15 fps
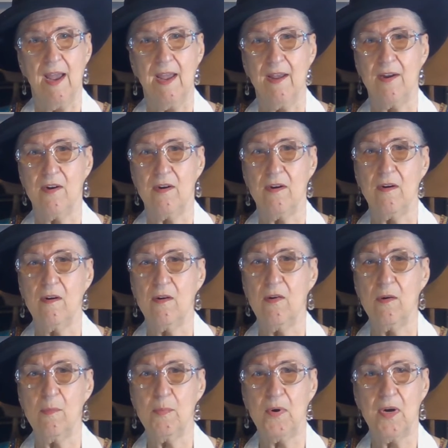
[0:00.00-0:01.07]
And
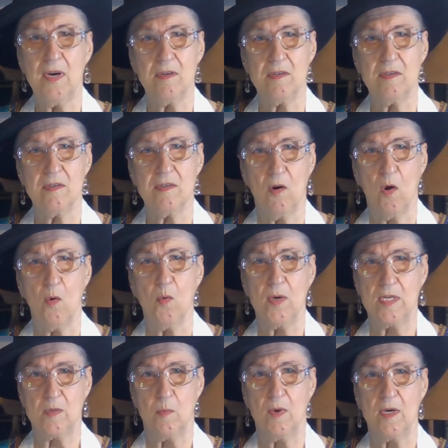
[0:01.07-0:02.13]
her prayers are
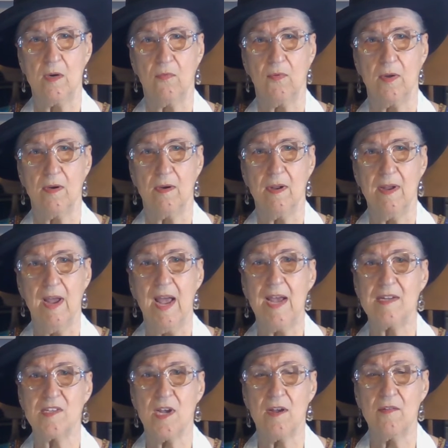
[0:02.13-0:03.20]
always wonderful,
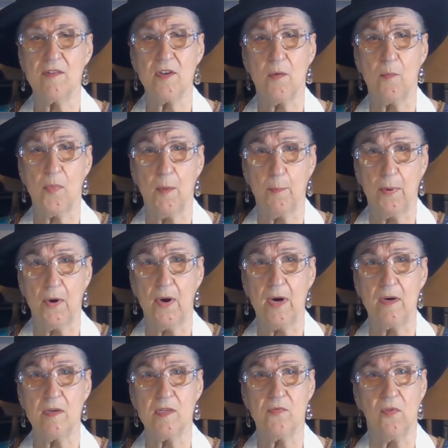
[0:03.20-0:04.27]
as are the
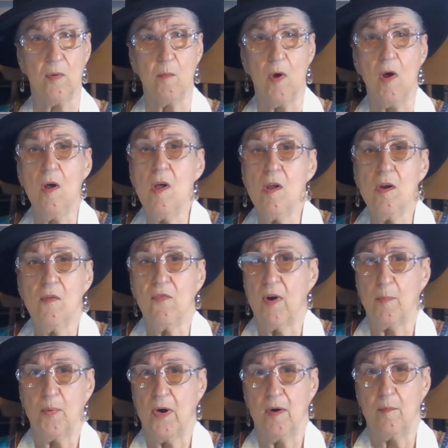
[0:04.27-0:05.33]
prayers from all of
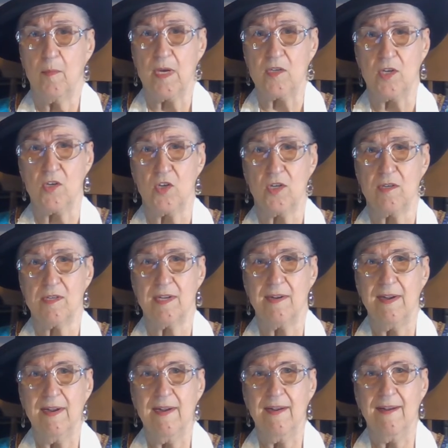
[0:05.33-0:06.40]
our prayer messengers,
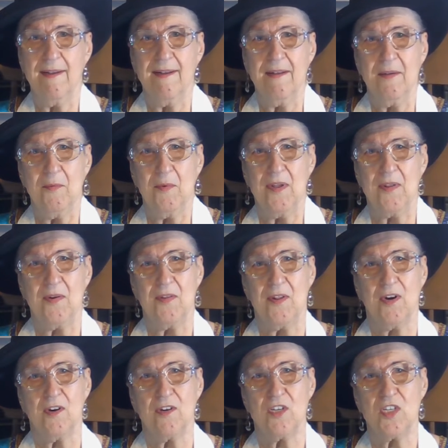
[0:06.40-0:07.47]
whether
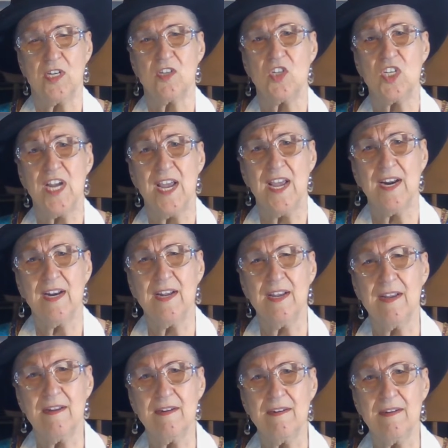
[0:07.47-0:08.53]
they're just
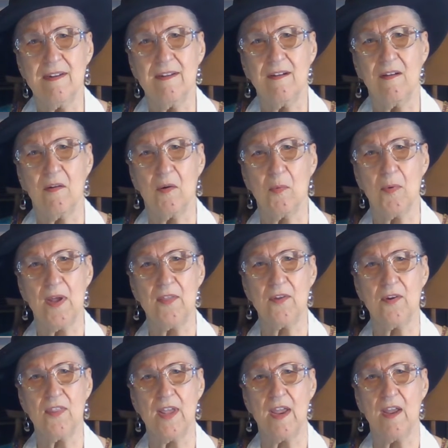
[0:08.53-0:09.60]
channeling it or
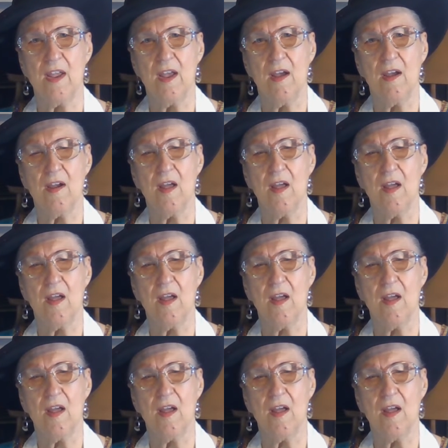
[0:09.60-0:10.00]
whether they